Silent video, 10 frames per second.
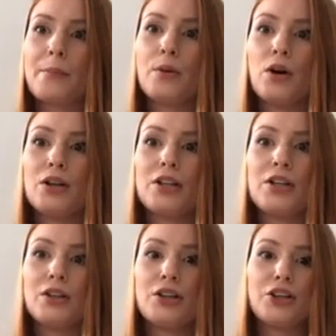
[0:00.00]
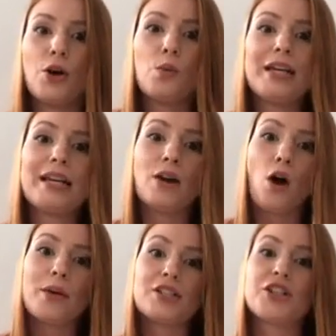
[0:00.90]
but you know, we can
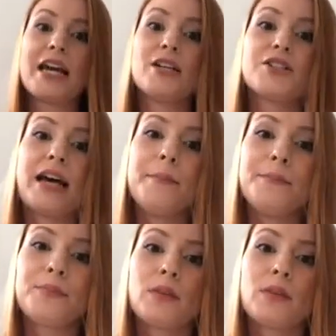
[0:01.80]
always change them.